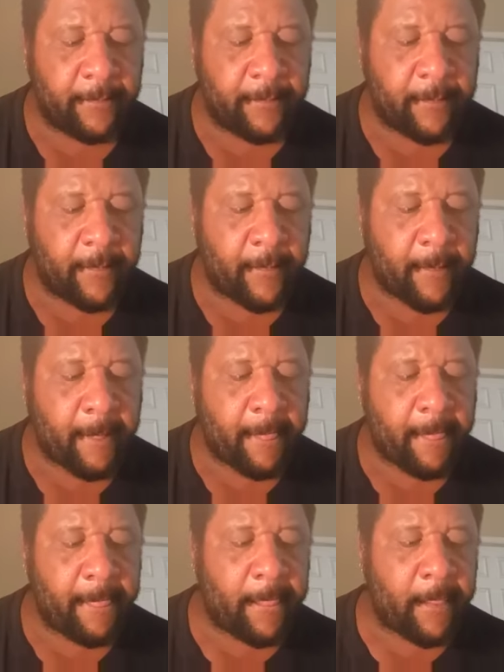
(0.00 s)

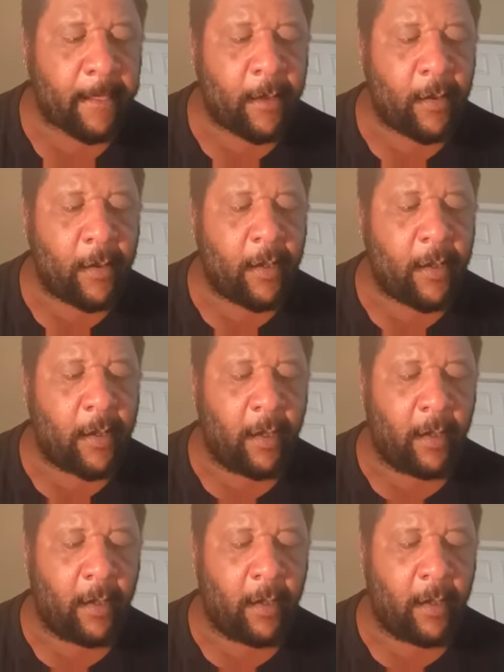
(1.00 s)
[no speech]